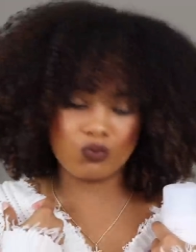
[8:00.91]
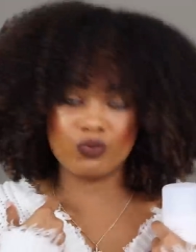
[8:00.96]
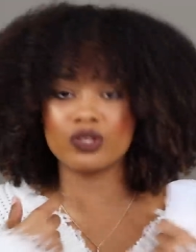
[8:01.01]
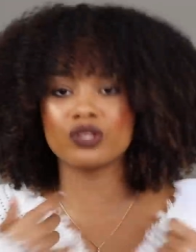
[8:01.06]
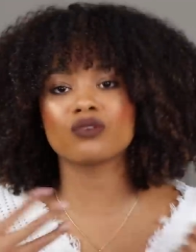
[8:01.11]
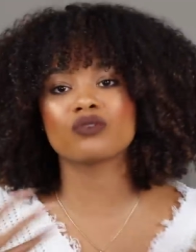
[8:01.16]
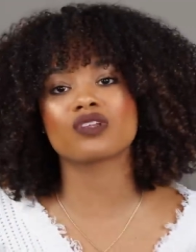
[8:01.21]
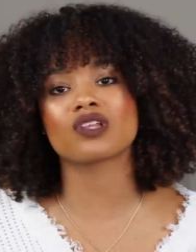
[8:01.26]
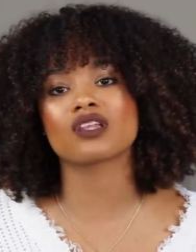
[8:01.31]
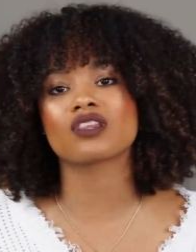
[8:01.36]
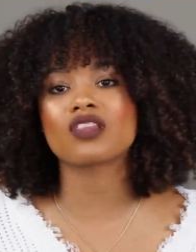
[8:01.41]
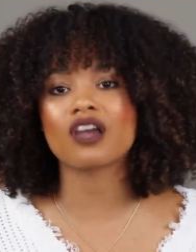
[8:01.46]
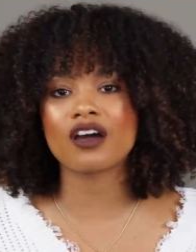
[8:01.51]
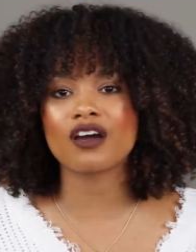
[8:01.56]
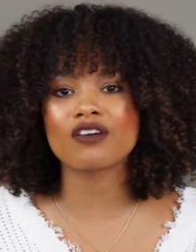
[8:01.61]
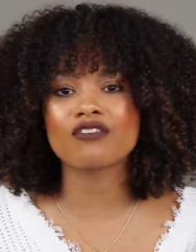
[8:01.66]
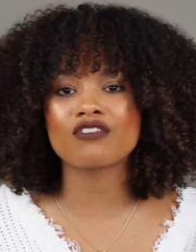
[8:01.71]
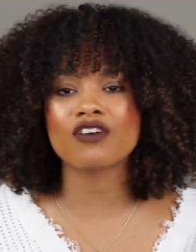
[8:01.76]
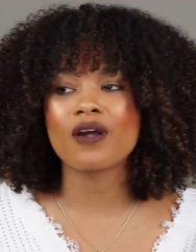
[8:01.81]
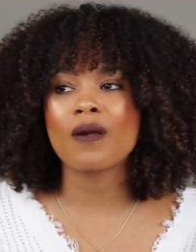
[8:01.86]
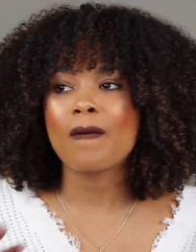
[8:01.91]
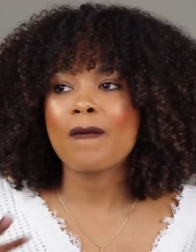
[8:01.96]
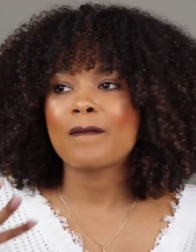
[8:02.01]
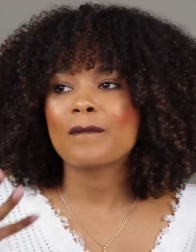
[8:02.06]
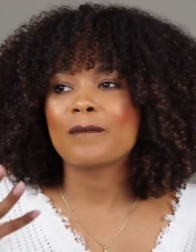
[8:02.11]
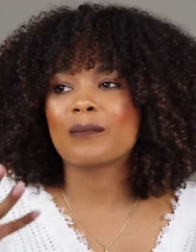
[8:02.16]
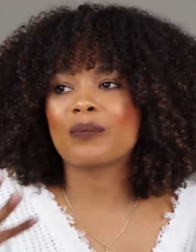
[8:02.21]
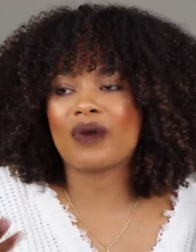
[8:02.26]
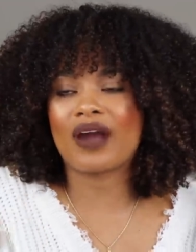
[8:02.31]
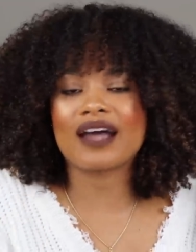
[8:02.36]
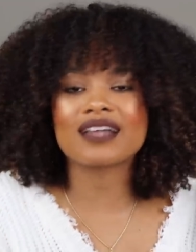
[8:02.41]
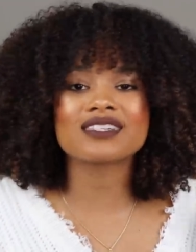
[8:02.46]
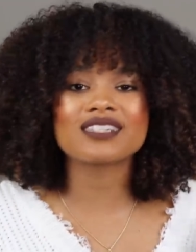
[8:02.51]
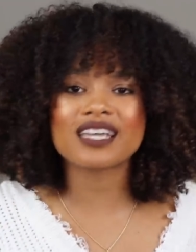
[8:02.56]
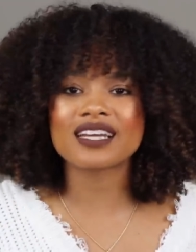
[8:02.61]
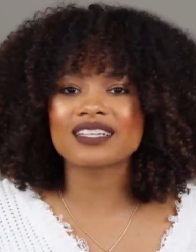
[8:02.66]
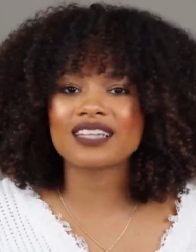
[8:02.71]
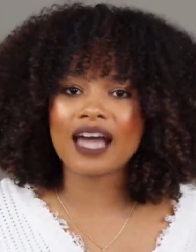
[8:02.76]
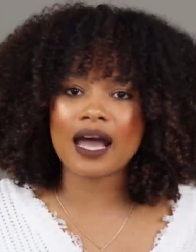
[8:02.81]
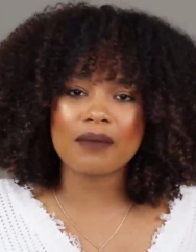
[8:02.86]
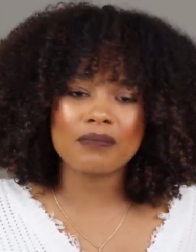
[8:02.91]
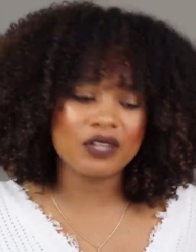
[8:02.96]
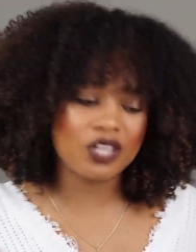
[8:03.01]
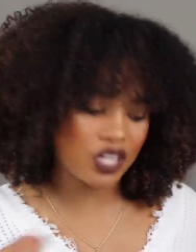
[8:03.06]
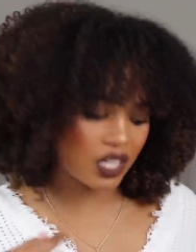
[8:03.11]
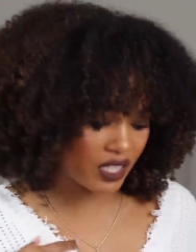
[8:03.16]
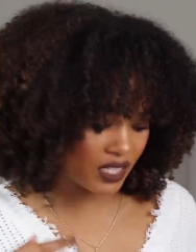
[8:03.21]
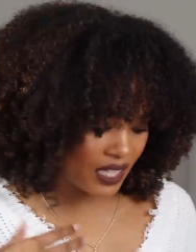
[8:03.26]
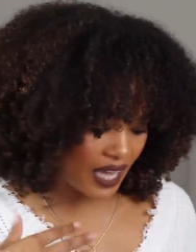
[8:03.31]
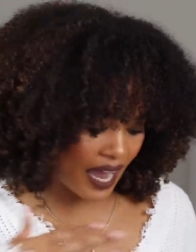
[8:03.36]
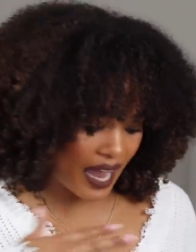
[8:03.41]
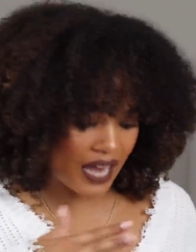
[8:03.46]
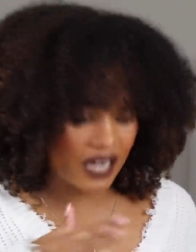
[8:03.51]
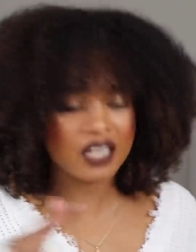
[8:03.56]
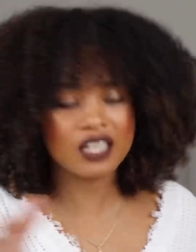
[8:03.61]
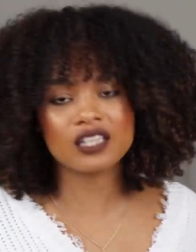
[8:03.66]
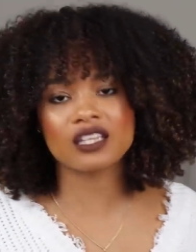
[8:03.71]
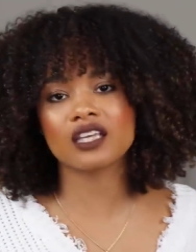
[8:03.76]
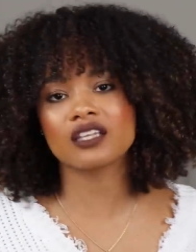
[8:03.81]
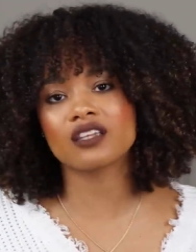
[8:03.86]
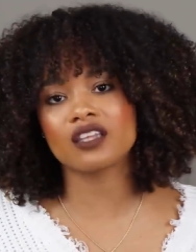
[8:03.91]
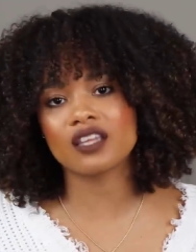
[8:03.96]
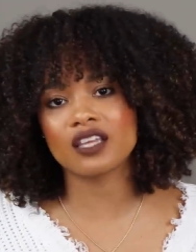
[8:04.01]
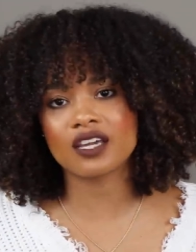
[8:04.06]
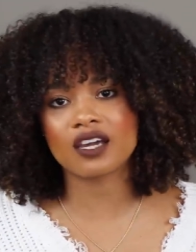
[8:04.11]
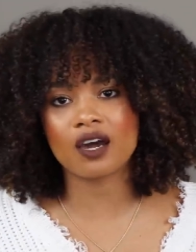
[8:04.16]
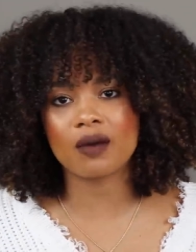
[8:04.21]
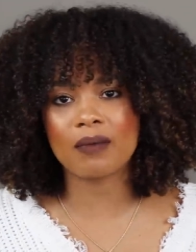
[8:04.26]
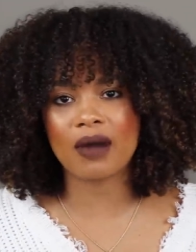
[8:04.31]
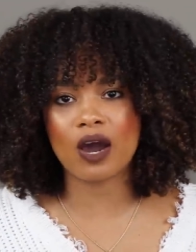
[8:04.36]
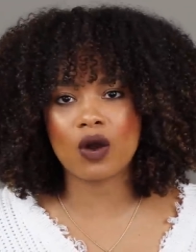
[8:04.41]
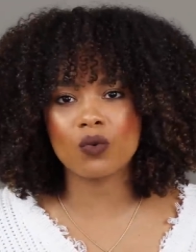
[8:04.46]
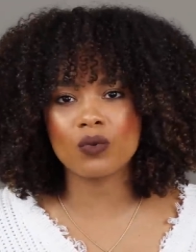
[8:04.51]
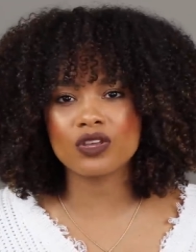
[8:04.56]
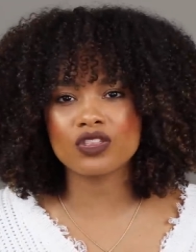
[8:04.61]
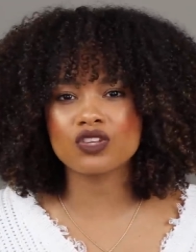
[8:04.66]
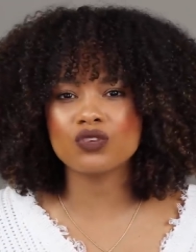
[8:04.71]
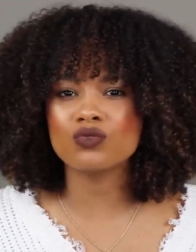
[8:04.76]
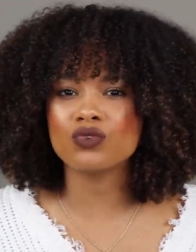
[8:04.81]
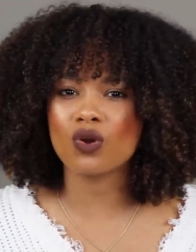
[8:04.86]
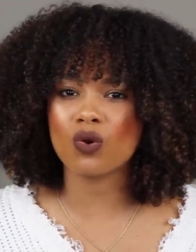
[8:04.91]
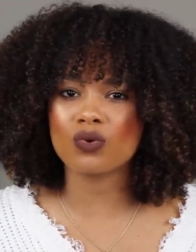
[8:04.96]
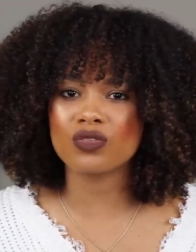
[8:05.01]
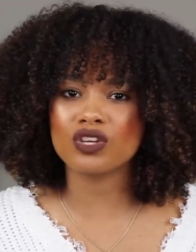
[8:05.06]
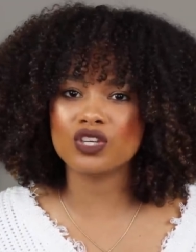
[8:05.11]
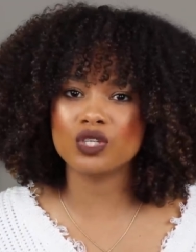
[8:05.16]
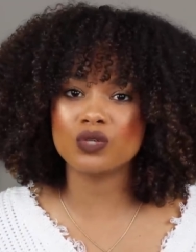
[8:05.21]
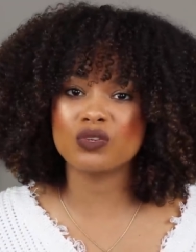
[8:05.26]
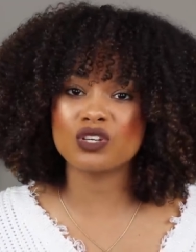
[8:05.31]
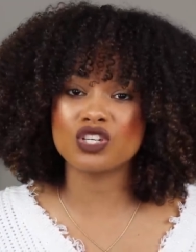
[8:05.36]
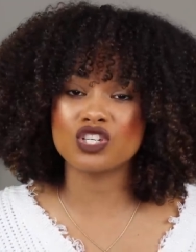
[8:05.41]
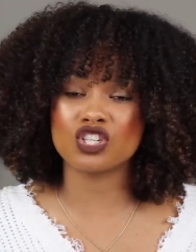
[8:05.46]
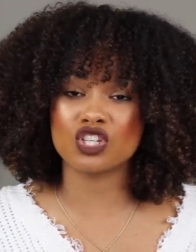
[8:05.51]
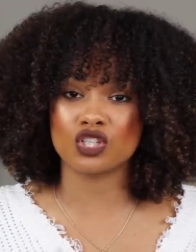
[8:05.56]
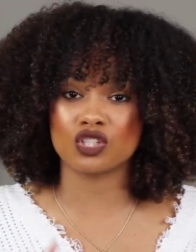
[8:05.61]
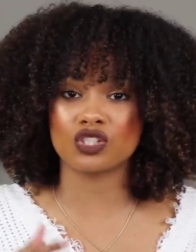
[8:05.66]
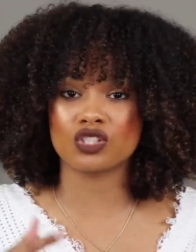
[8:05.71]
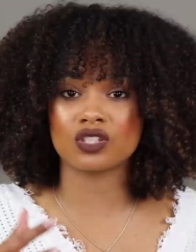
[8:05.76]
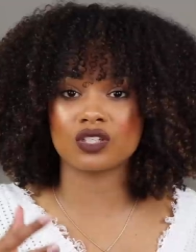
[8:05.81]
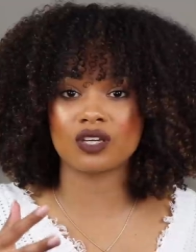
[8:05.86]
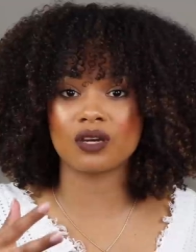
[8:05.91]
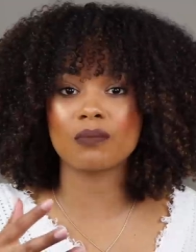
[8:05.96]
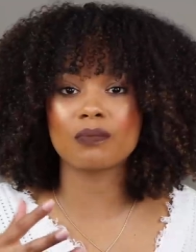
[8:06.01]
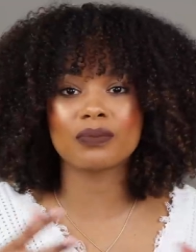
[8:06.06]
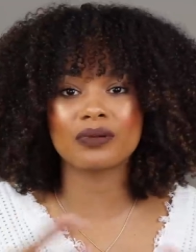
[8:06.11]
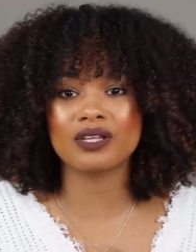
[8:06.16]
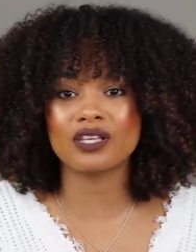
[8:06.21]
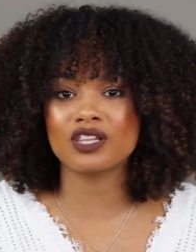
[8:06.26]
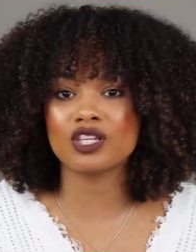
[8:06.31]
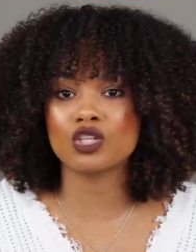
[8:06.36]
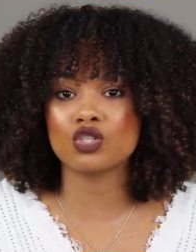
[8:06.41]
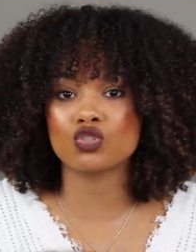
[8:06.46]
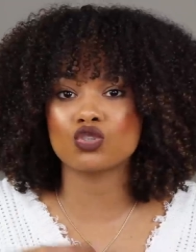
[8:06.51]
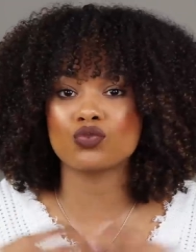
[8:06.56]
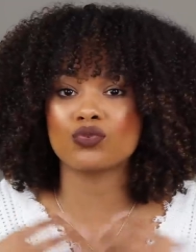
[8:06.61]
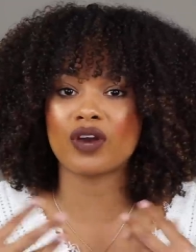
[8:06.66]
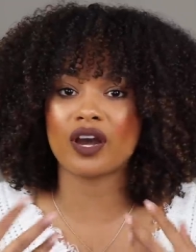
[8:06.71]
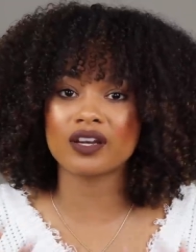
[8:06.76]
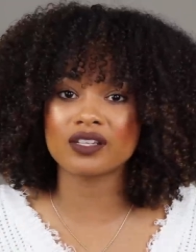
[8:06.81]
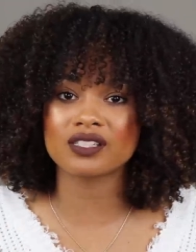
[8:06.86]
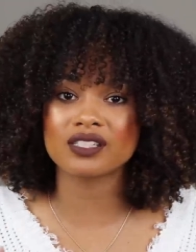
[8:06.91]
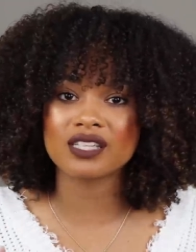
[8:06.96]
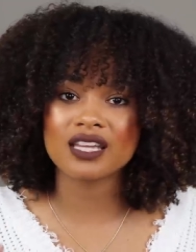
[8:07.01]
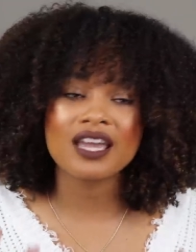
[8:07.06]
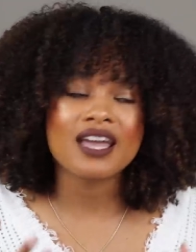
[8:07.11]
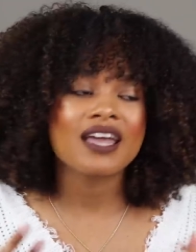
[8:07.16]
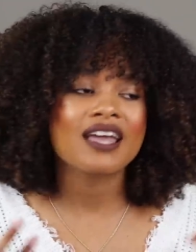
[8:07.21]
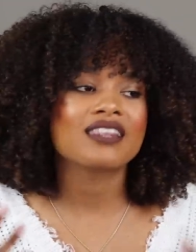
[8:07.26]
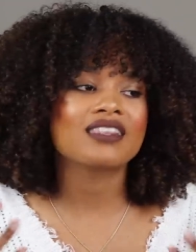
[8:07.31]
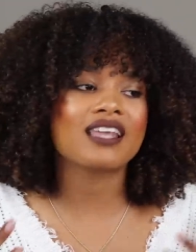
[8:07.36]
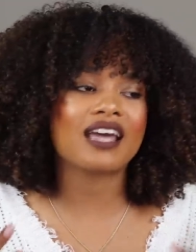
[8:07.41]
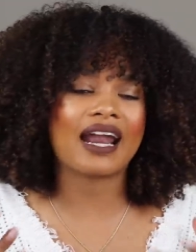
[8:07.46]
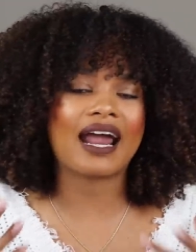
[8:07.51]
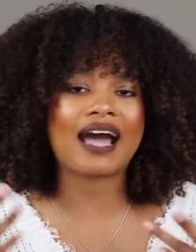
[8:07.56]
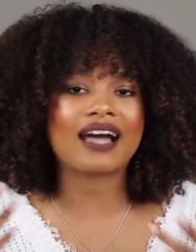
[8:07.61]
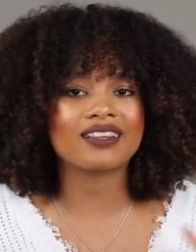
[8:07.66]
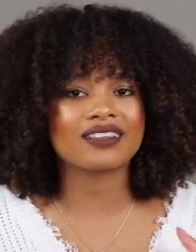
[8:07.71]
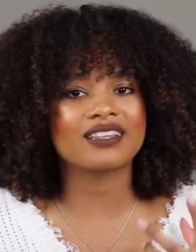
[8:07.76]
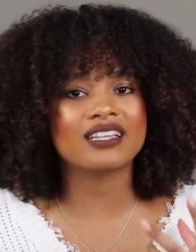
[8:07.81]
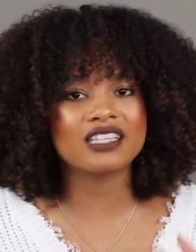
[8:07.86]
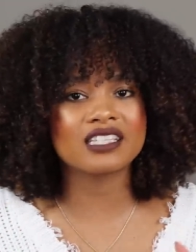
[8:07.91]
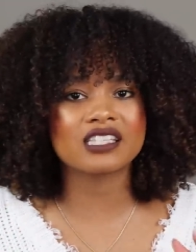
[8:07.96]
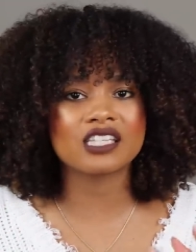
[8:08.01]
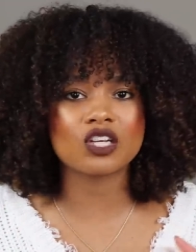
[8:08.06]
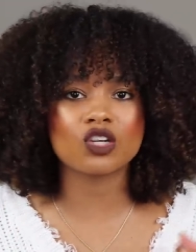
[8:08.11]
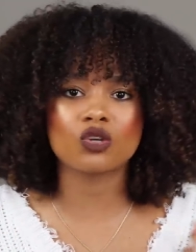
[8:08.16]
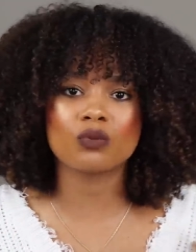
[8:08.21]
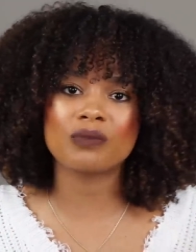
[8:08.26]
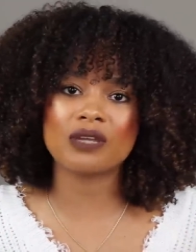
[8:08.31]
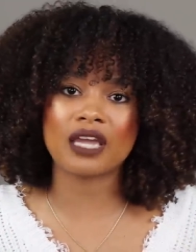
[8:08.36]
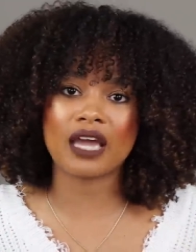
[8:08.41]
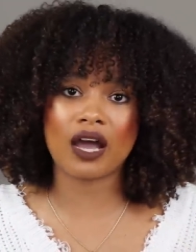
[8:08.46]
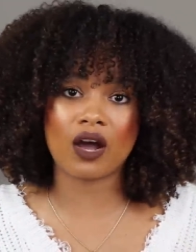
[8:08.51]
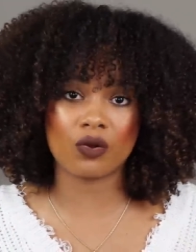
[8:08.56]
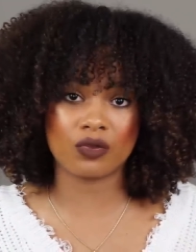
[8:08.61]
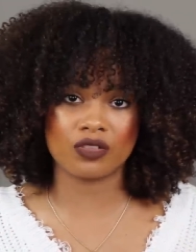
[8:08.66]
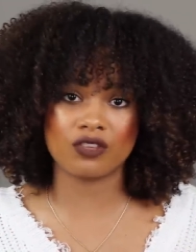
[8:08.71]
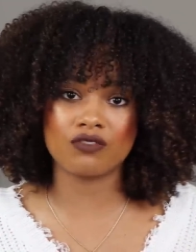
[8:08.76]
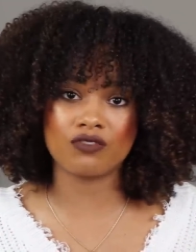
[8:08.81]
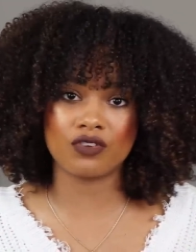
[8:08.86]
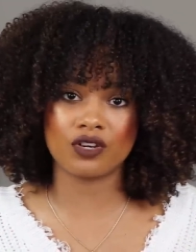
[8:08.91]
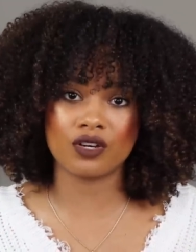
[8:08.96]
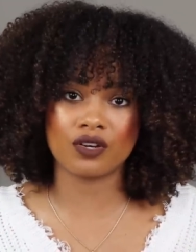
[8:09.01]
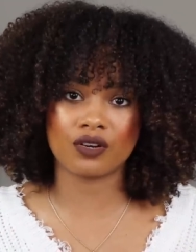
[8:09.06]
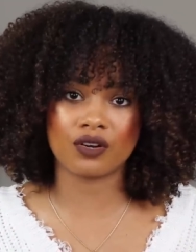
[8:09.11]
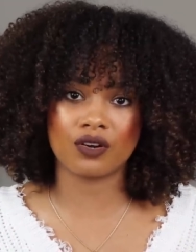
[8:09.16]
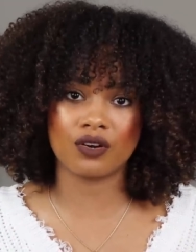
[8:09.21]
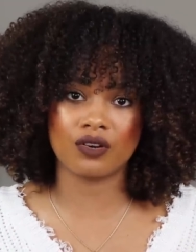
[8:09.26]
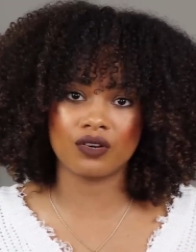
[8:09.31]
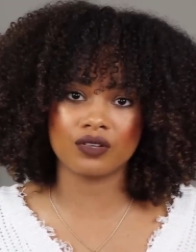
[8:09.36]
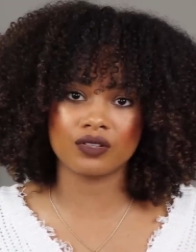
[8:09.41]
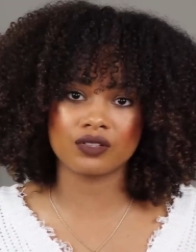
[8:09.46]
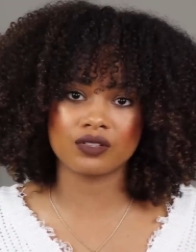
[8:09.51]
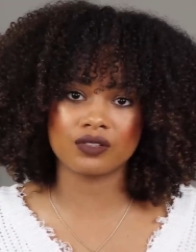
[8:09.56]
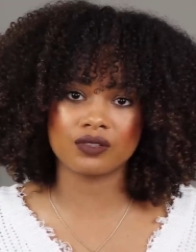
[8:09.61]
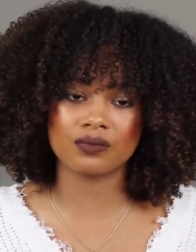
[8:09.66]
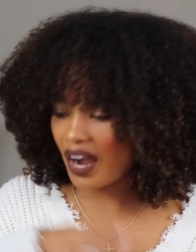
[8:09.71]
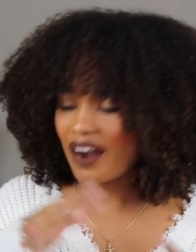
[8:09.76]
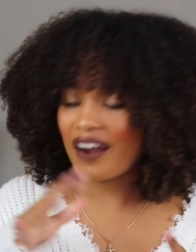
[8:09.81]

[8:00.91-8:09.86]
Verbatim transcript: really, really love brands like that because anything that they come out with, you know that you can just completely trust that at least it'll be healthy for your curls.